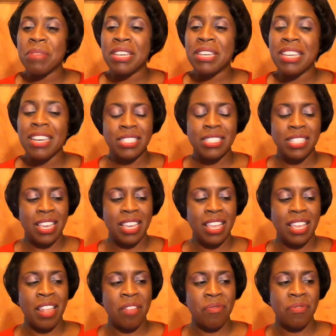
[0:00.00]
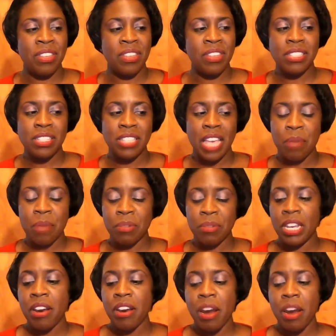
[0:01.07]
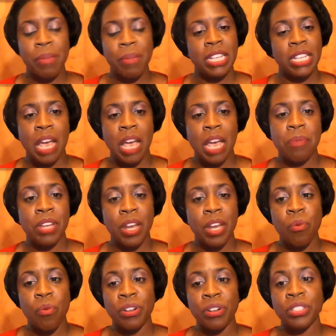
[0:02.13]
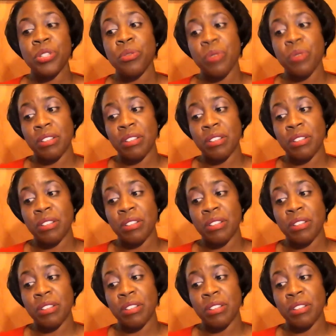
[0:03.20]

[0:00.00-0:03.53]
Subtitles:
because if this is happening here, I bet it's happening at work too.